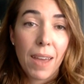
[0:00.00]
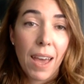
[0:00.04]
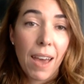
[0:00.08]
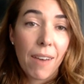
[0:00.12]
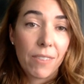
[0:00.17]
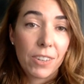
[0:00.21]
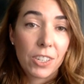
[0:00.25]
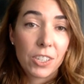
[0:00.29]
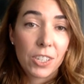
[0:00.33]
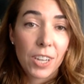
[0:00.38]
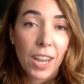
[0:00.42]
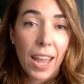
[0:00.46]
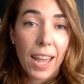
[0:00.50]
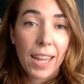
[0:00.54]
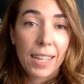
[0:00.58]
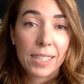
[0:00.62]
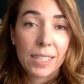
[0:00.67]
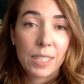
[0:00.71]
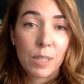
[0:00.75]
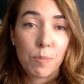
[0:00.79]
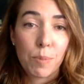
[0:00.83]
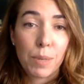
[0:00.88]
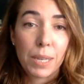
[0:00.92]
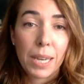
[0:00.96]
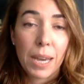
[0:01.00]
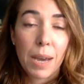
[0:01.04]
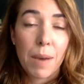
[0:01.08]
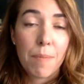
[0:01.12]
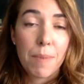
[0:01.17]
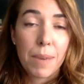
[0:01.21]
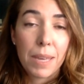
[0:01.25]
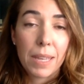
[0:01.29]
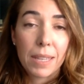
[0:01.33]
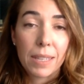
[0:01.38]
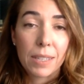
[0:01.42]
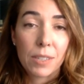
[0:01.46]
have a chance at
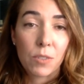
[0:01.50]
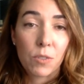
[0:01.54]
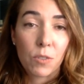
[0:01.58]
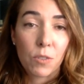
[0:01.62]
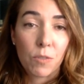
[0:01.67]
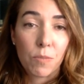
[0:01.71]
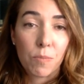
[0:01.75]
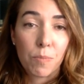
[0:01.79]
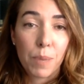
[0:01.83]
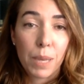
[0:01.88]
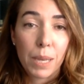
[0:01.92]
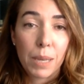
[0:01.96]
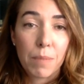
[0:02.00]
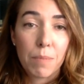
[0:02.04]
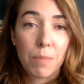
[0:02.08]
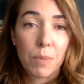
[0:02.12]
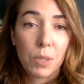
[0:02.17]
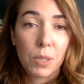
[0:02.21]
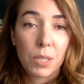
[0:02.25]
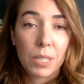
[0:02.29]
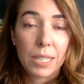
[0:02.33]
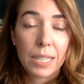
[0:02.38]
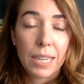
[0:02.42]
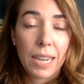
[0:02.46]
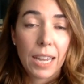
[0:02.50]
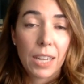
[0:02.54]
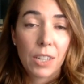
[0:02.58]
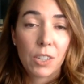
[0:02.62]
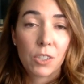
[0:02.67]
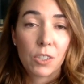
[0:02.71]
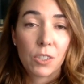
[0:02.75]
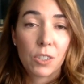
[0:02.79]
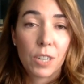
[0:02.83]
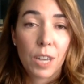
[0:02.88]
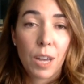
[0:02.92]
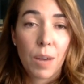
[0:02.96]
becoming the sort of big
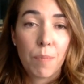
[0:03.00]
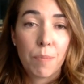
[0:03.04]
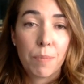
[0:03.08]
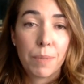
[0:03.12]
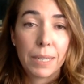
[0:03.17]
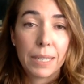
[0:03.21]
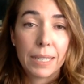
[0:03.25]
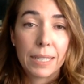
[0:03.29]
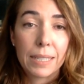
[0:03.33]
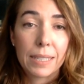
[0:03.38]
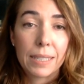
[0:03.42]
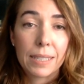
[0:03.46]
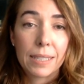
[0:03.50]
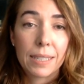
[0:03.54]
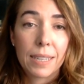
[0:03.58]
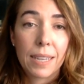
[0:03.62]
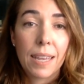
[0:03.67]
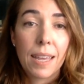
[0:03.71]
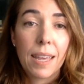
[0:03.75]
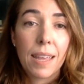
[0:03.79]
multinational companies